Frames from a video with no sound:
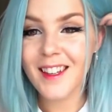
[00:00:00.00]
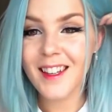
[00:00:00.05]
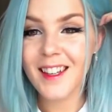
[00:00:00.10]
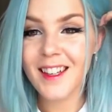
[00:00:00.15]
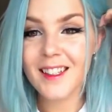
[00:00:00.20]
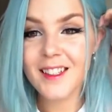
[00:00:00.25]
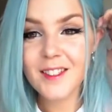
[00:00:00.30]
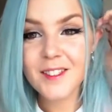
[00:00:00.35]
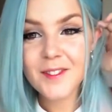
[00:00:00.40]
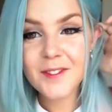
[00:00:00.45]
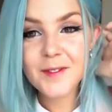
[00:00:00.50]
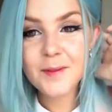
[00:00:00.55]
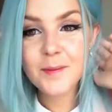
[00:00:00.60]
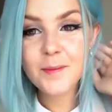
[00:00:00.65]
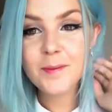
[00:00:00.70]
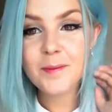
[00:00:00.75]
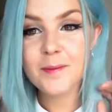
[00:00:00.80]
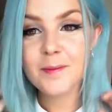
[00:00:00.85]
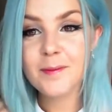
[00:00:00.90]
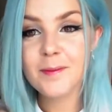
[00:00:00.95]
Should we make
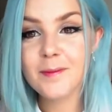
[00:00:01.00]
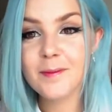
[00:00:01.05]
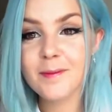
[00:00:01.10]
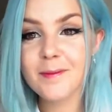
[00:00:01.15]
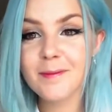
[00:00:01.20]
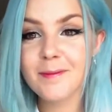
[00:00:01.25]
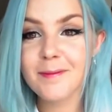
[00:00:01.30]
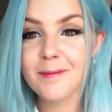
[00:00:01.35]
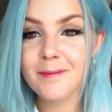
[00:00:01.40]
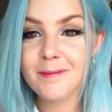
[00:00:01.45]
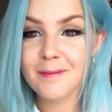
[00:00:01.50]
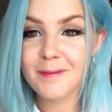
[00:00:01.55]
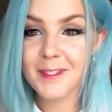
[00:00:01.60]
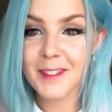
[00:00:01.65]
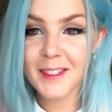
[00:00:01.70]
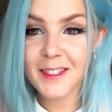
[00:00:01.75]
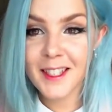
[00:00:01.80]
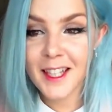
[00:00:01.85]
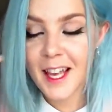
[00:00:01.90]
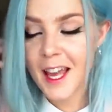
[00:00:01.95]
you a script?
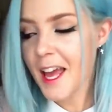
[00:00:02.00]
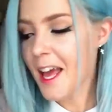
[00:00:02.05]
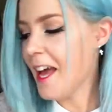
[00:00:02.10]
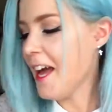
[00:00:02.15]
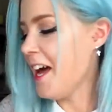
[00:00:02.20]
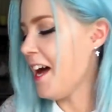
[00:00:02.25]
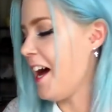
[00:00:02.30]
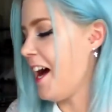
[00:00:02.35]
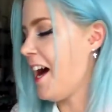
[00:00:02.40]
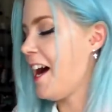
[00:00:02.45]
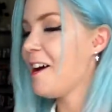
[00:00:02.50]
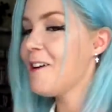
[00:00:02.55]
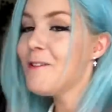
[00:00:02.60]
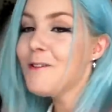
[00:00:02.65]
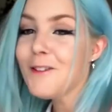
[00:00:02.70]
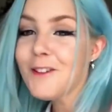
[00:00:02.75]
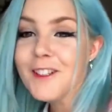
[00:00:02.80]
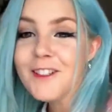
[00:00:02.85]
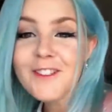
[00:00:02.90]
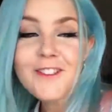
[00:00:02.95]
I have
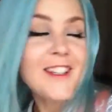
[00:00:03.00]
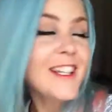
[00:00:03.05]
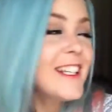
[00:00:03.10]
one